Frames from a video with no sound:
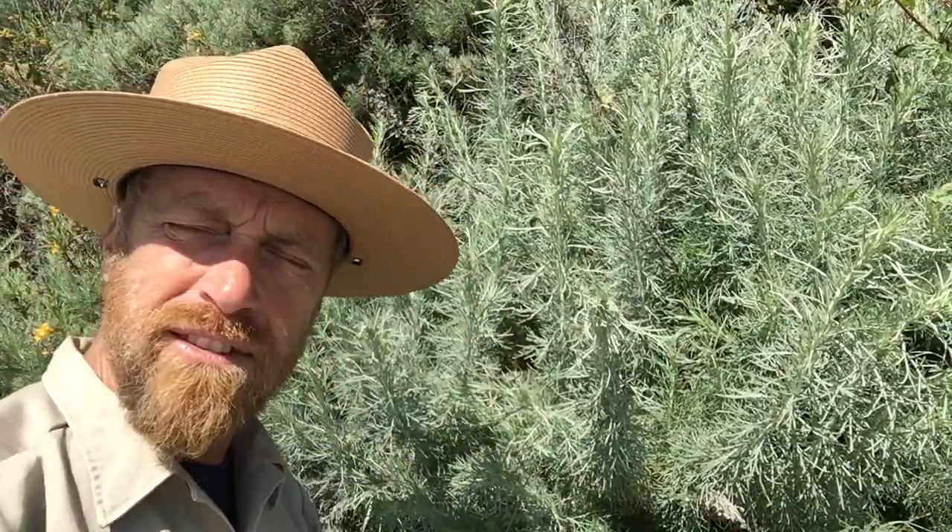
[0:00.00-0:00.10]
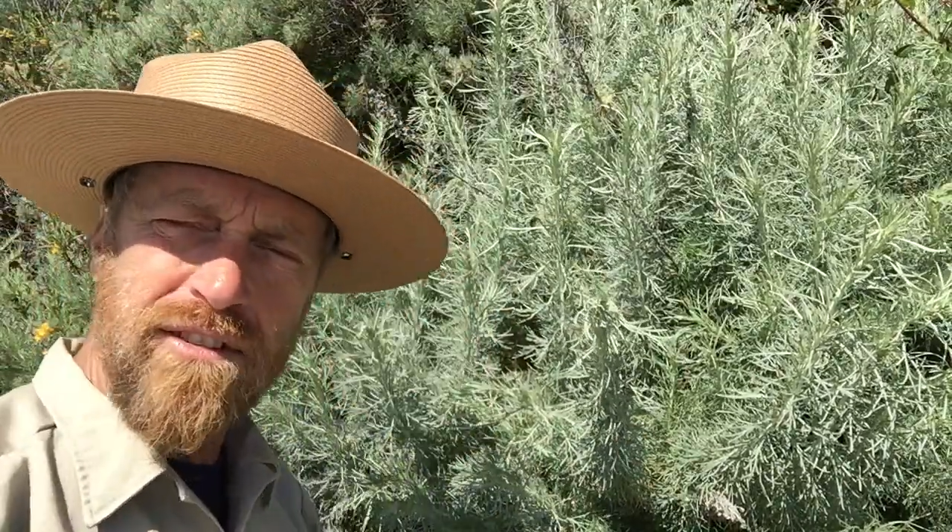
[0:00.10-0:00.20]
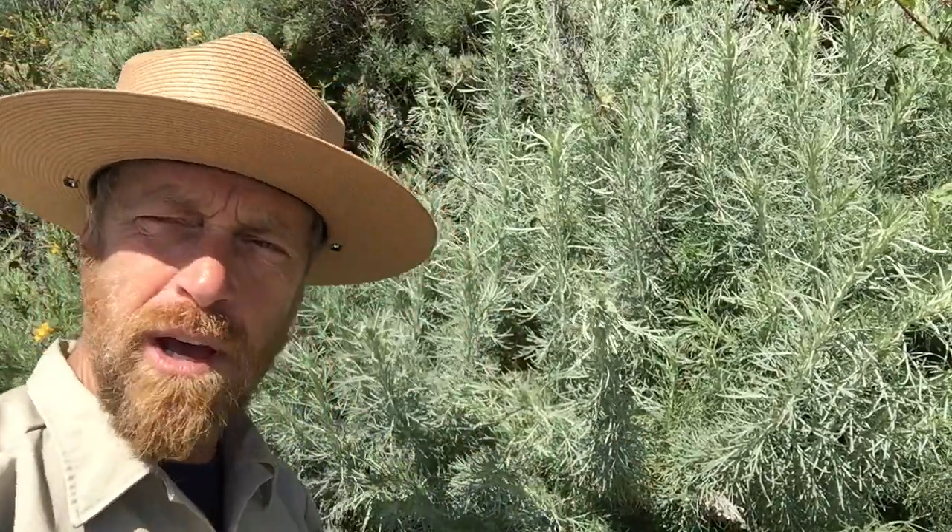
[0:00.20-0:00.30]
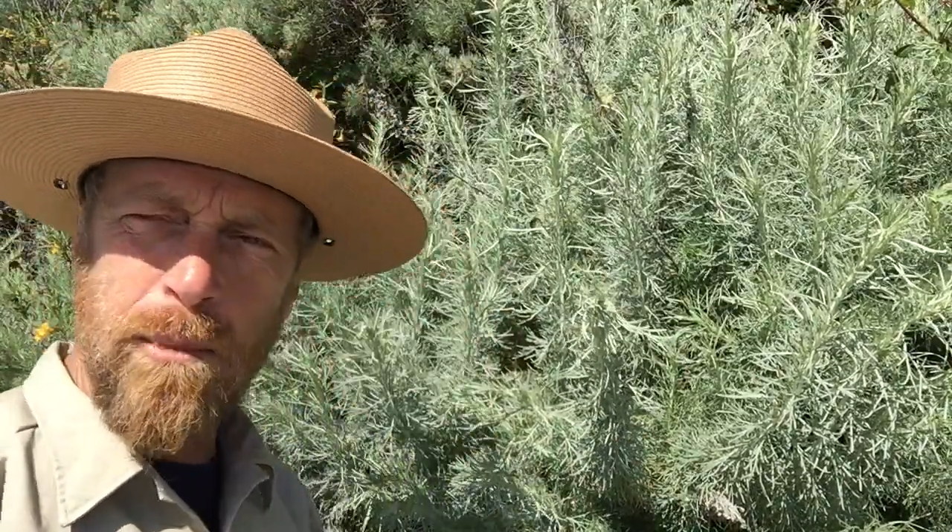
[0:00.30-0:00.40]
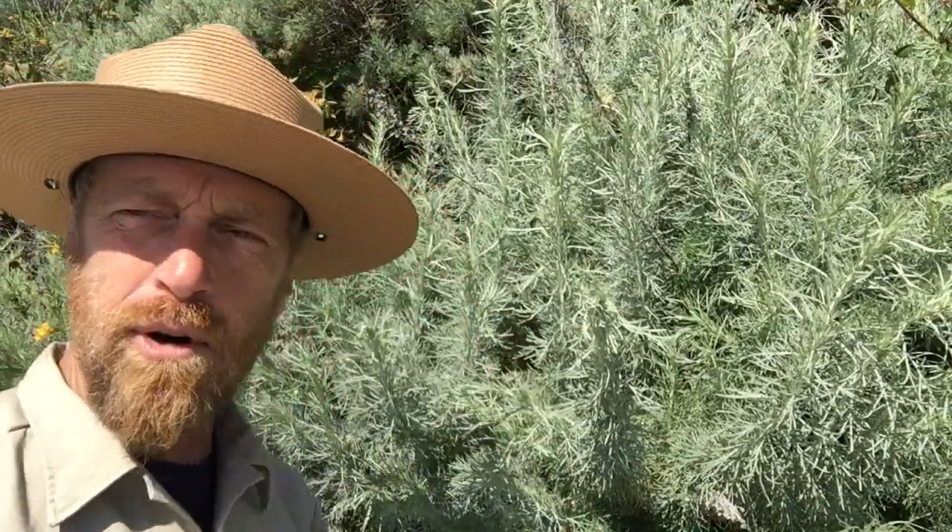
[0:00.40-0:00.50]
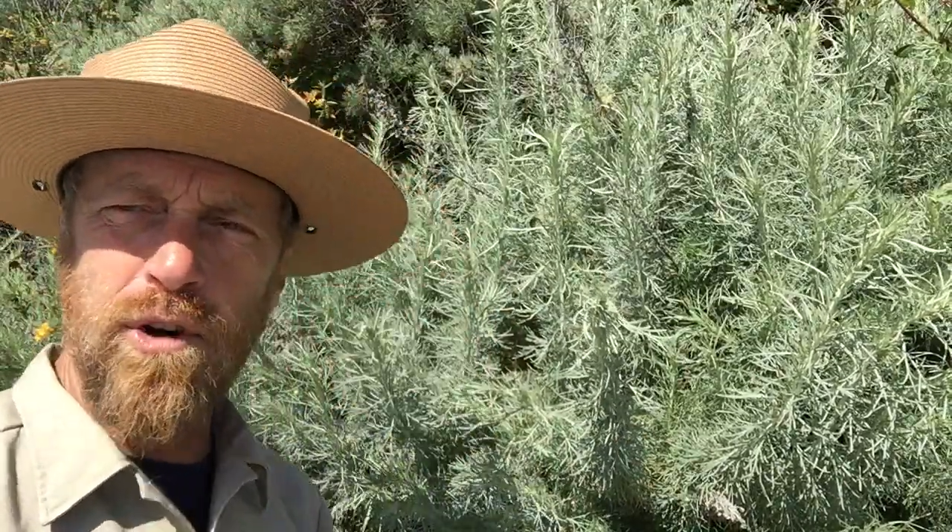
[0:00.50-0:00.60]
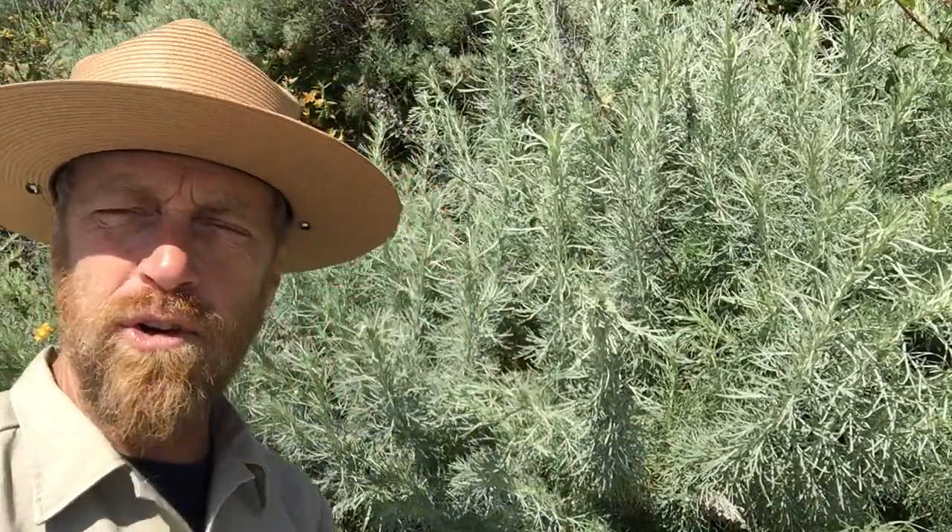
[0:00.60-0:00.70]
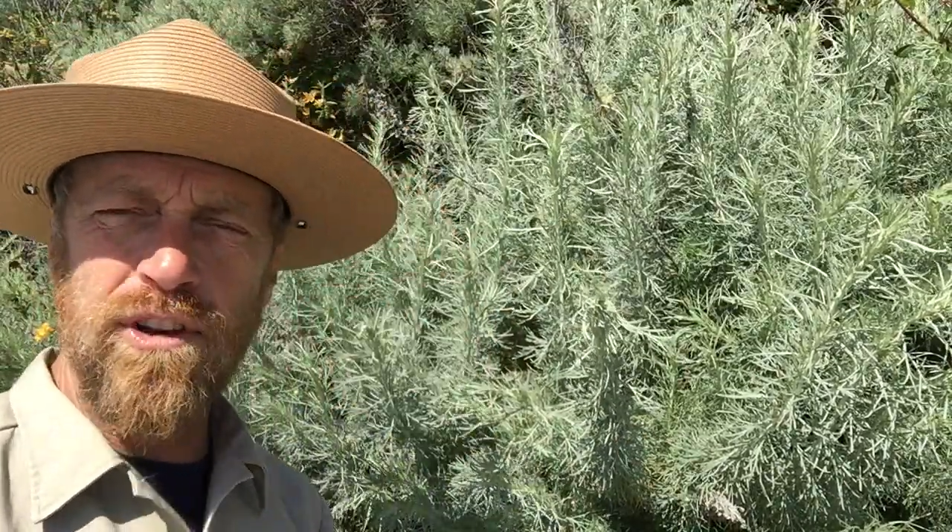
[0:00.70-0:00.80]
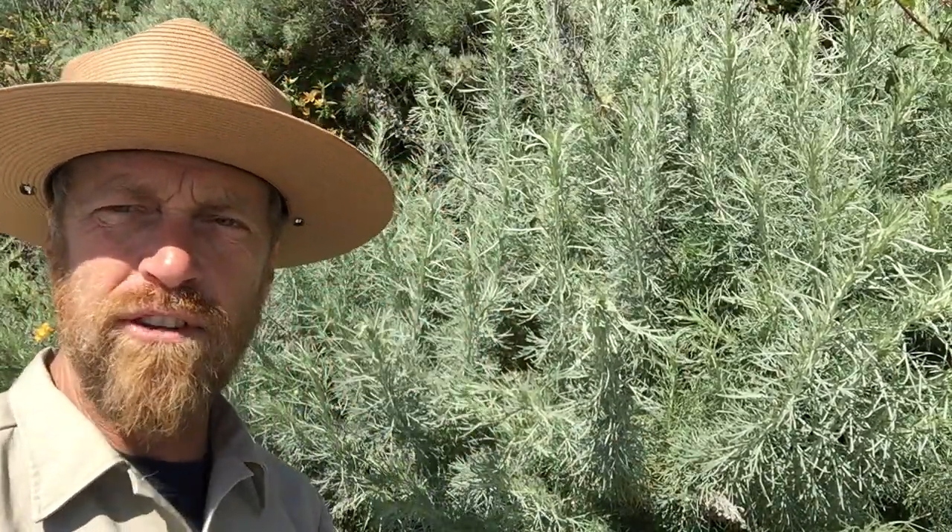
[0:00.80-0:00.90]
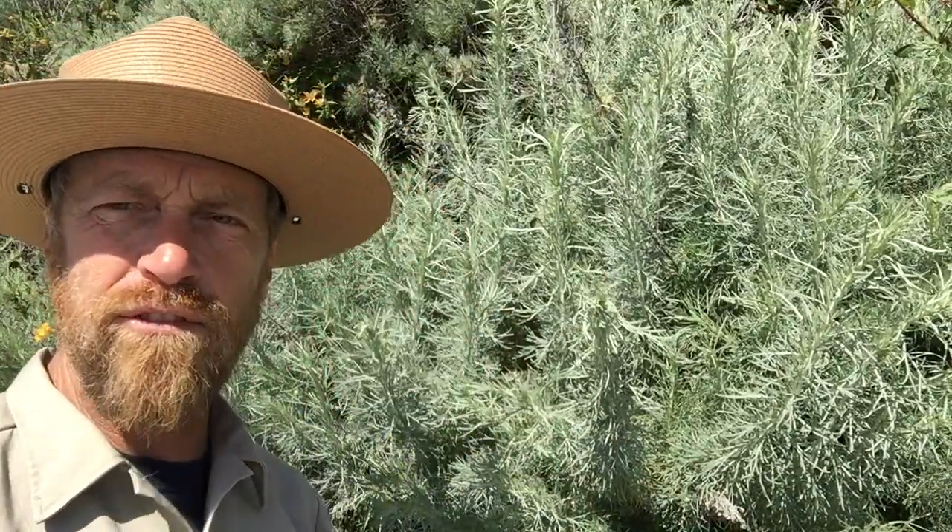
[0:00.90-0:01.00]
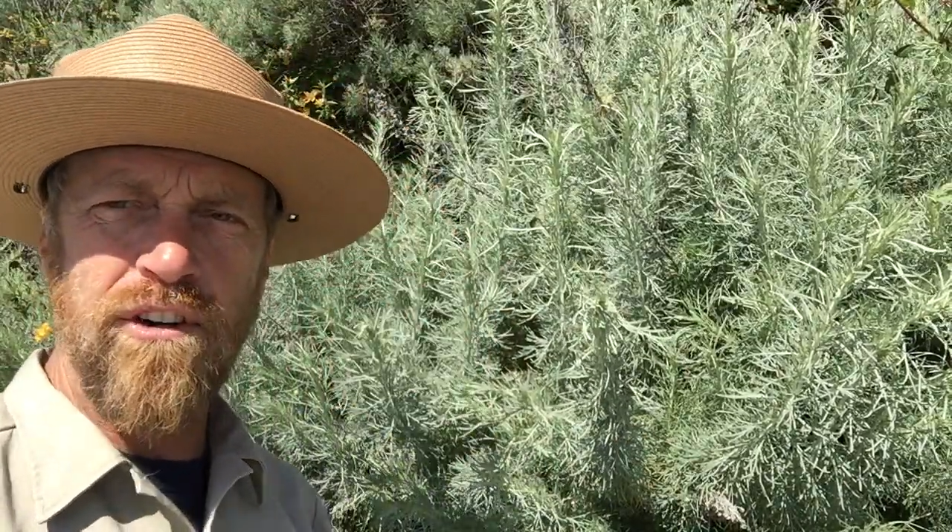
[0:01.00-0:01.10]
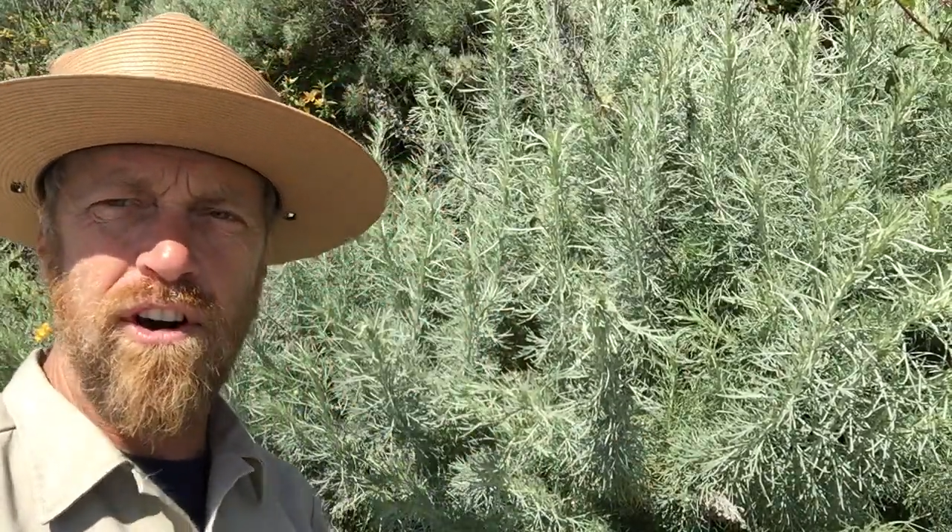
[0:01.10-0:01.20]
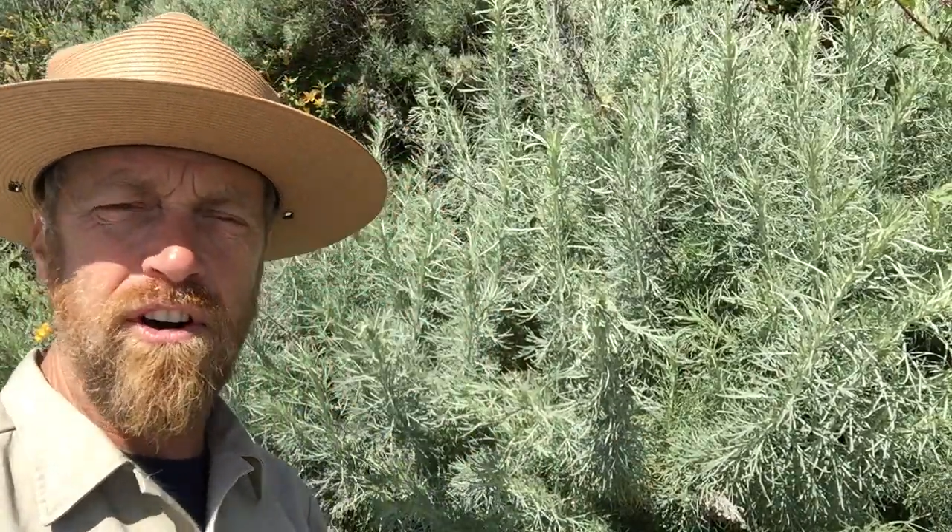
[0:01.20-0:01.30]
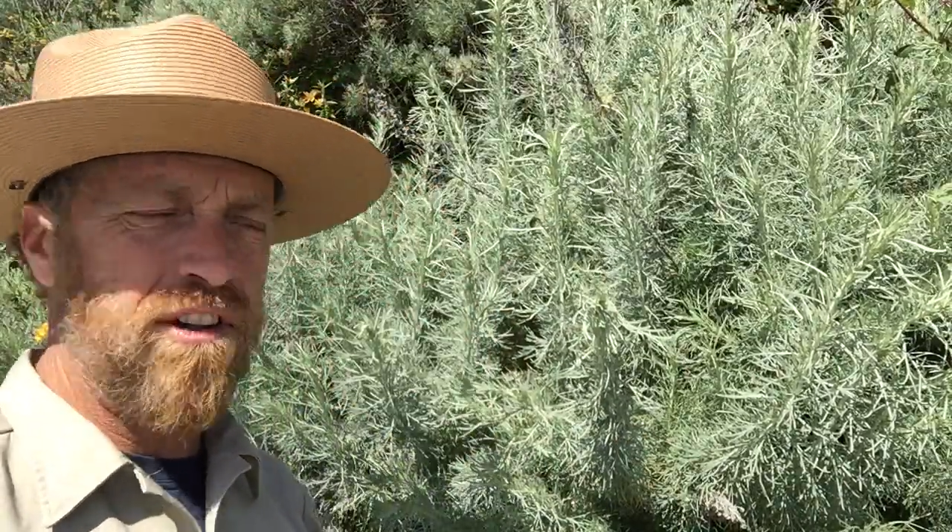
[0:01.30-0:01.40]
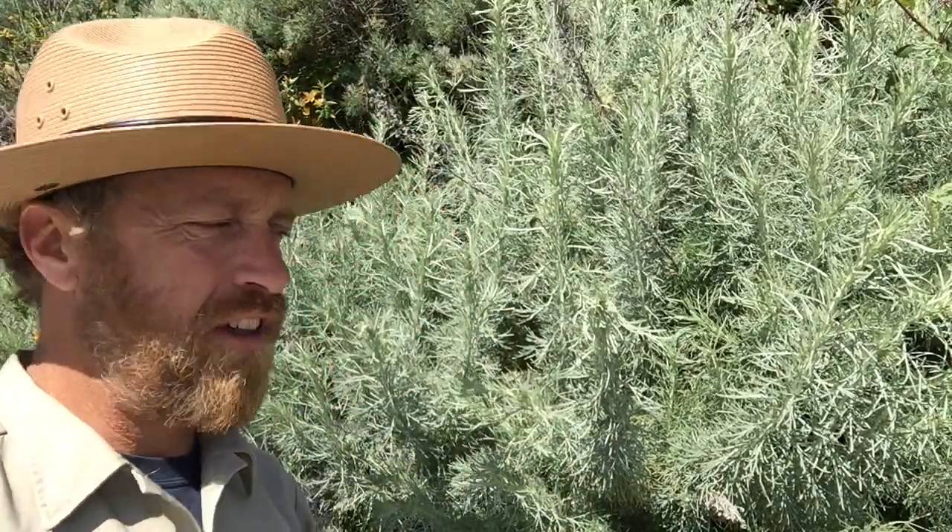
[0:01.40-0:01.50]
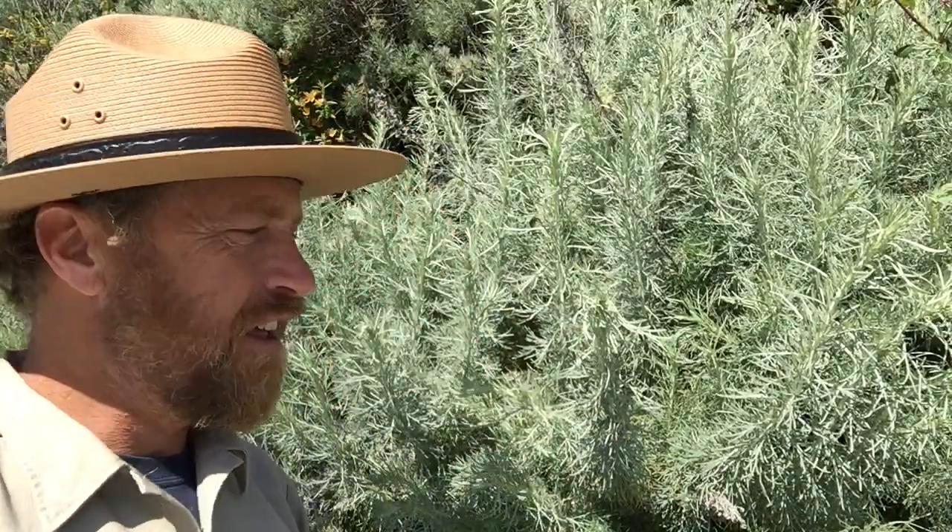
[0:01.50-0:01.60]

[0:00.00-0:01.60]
summer, early fall.